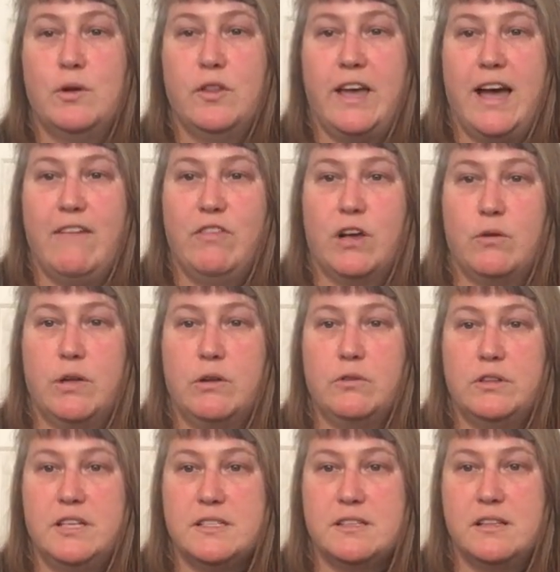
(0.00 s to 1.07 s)
They have the quick
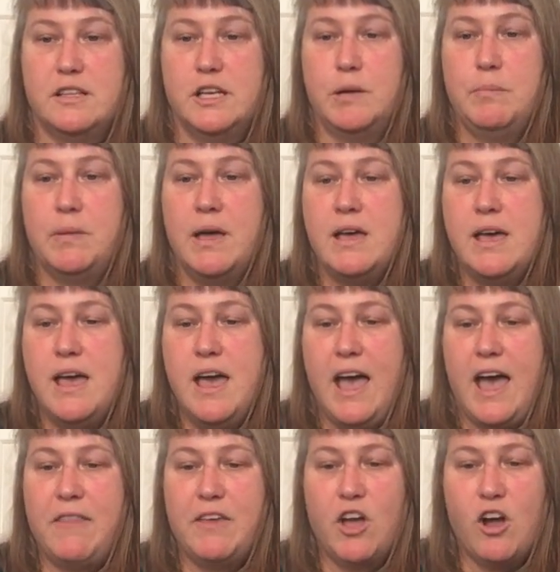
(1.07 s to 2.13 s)
release clip
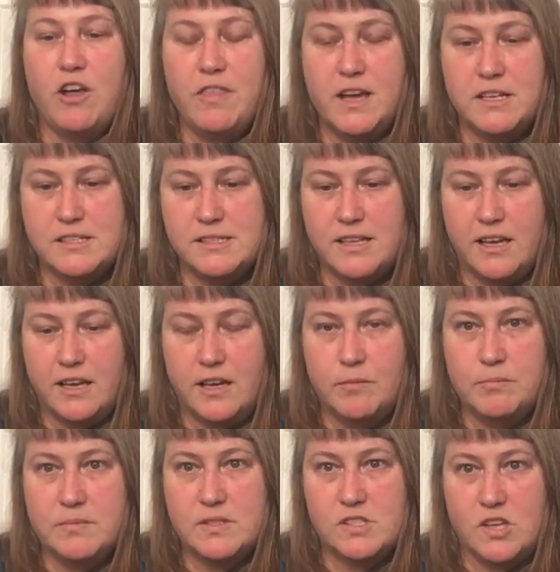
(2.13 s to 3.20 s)
and they are that
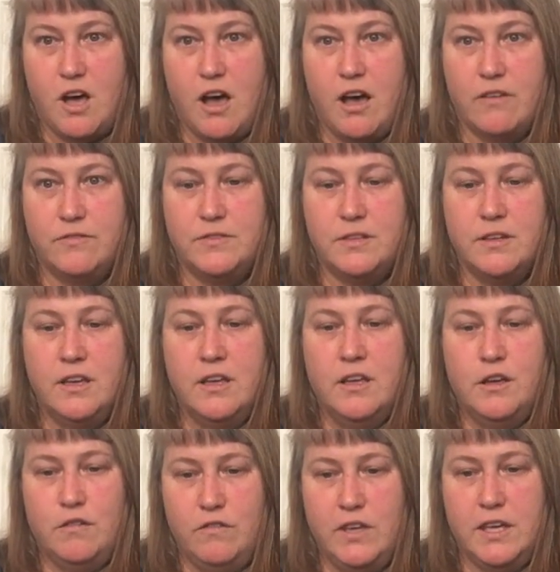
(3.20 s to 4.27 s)
same soft
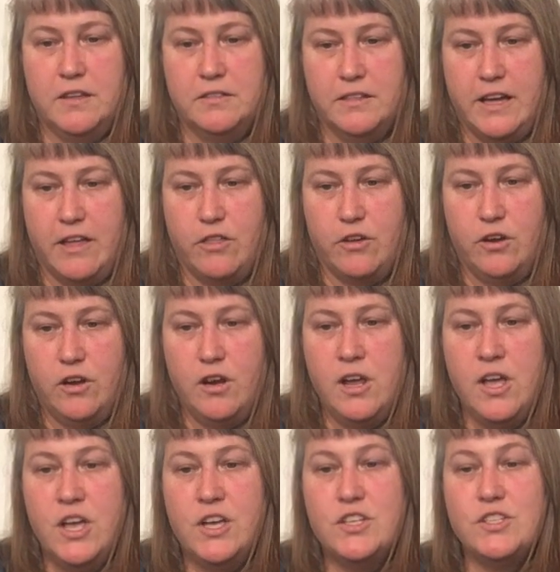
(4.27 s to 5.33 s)
vegan leather.
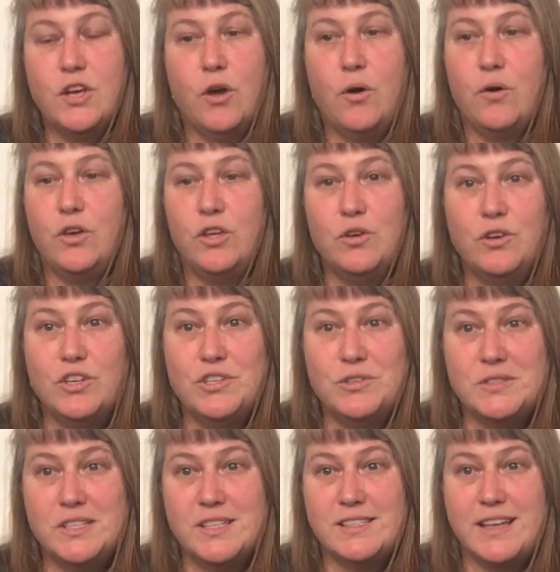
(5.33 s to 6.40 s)
So you could use
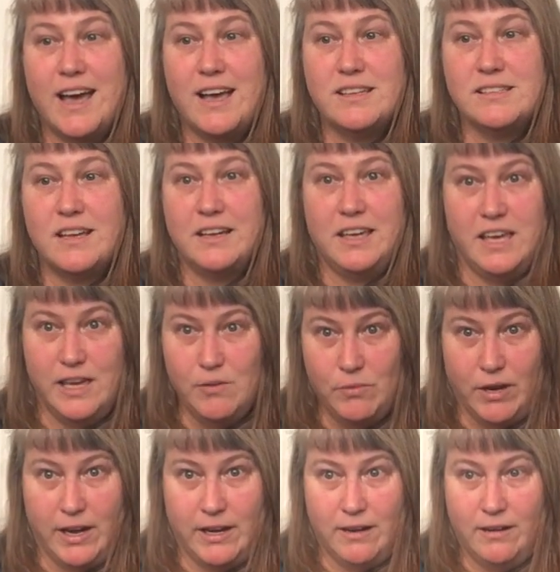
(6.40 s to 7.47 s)
this as a key
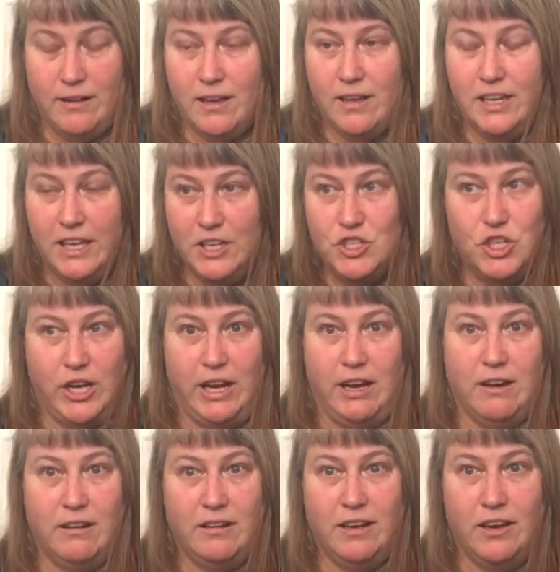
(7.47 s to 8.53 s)
ring, a
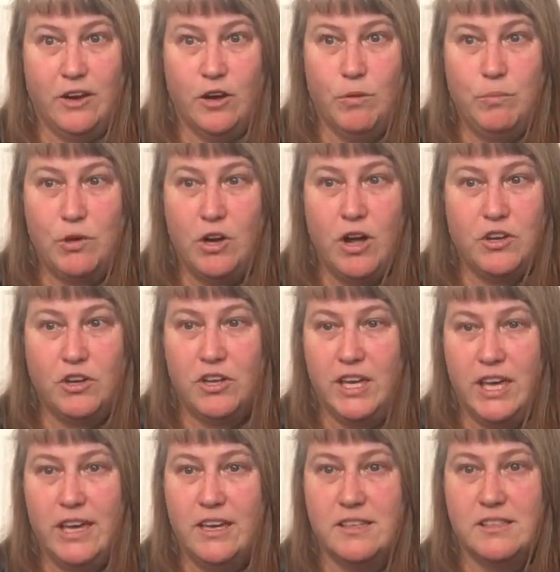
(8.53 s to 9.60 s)
keychain, you know, put on your
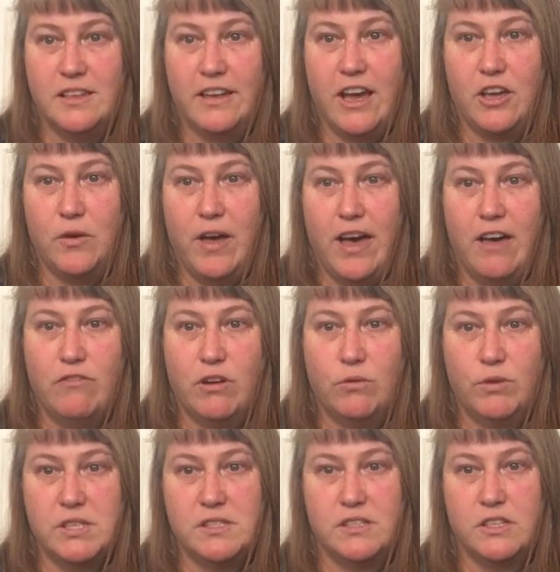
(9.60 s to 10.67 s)
keys and now you have a
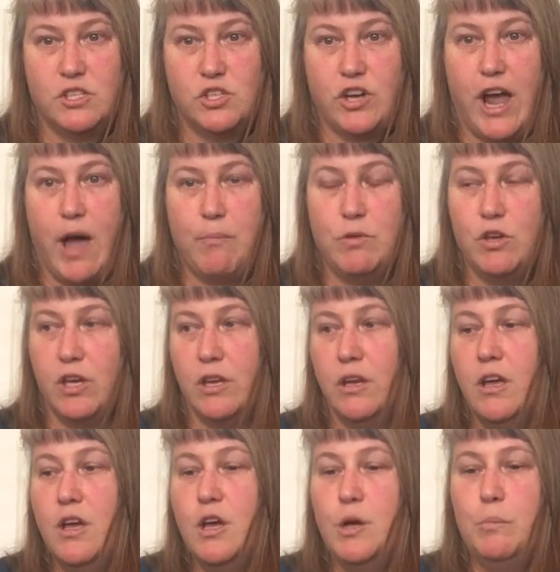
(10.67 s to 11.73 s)
wristlet strap. You can
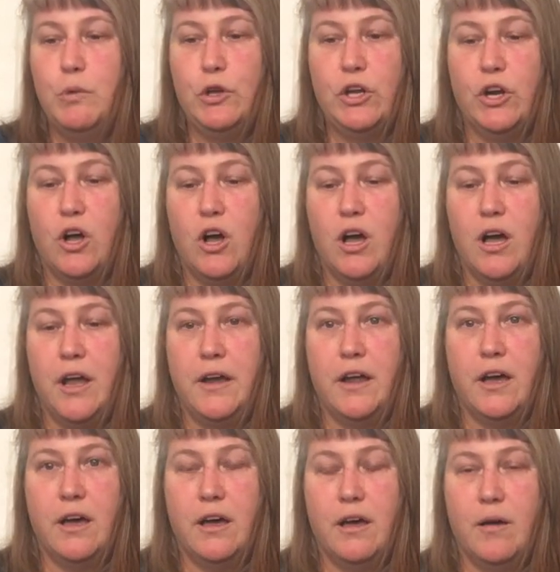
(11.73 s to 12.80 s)
put it on
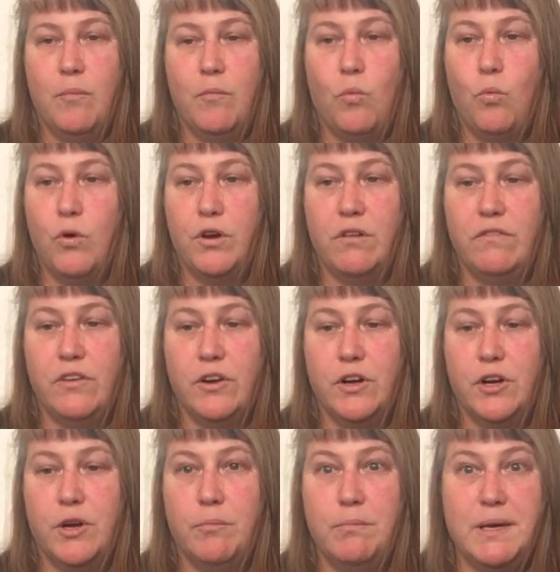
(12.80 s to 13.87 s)
um, one of
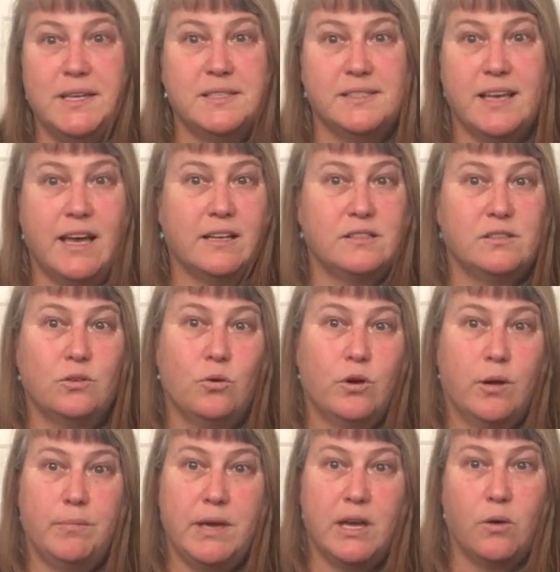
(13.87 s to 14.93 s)
your Be Sets or
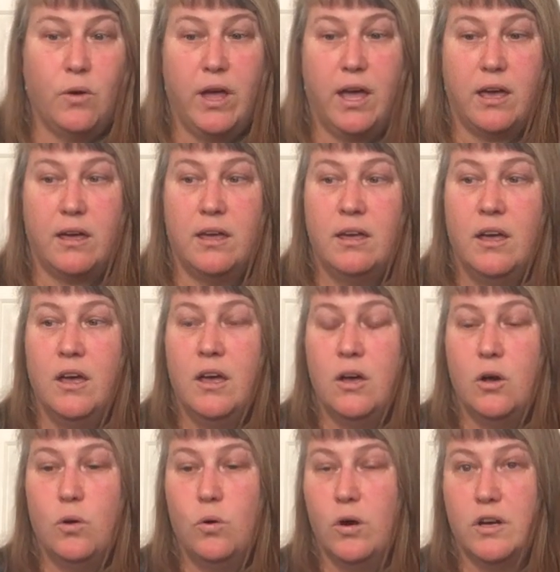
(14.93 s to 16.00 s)
Be Quick
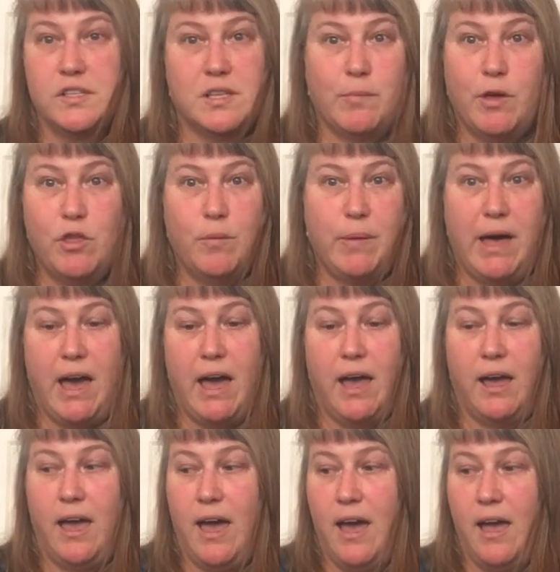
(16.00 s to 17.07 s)
or some other
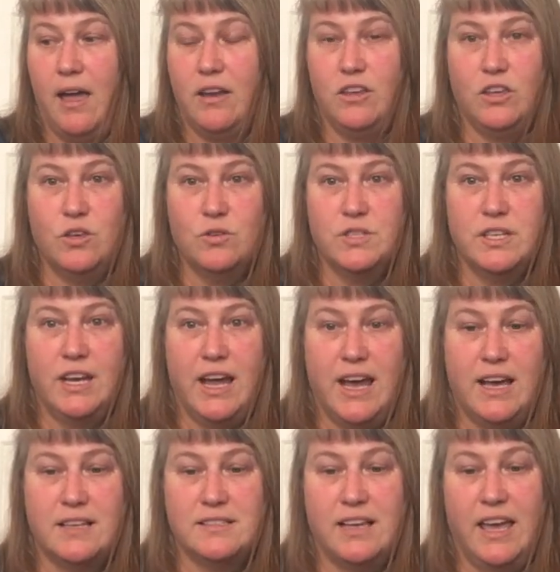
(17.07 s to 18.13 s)
bag and use it
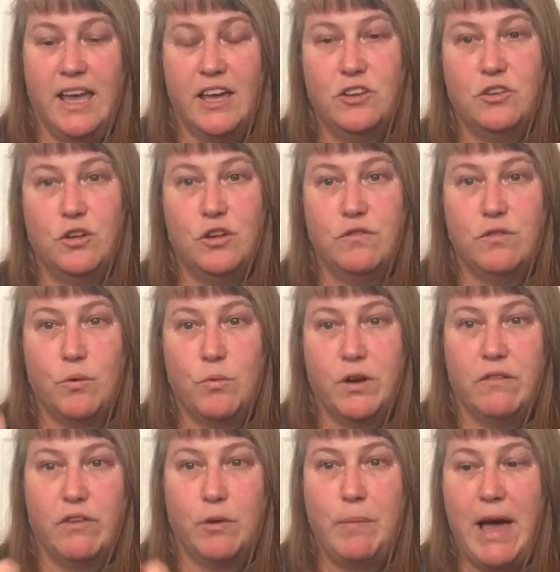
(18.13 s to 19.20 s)
as a handle for one
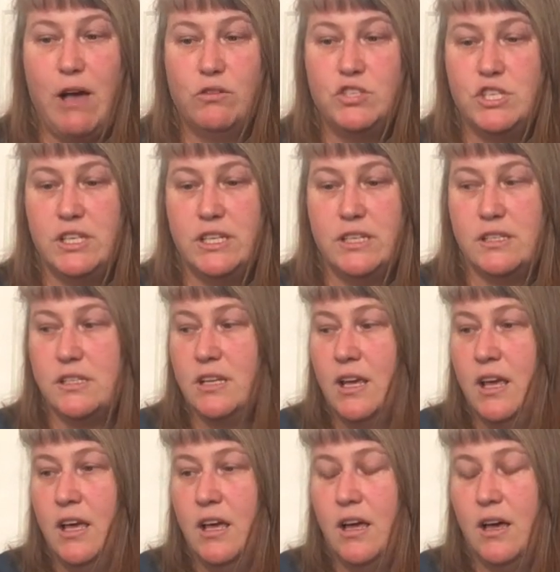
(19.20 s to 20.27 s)
of your pouches
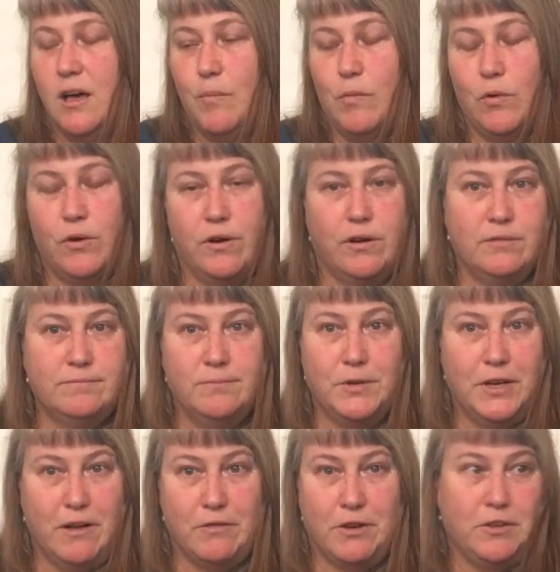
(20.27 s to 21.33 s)
um, or
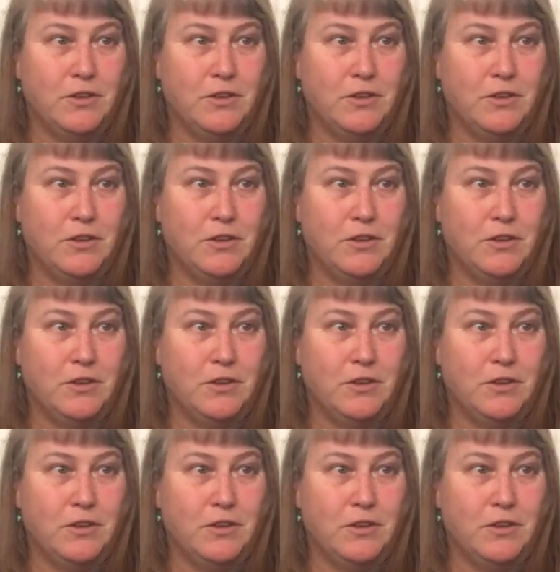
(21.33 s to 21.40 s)
whatever.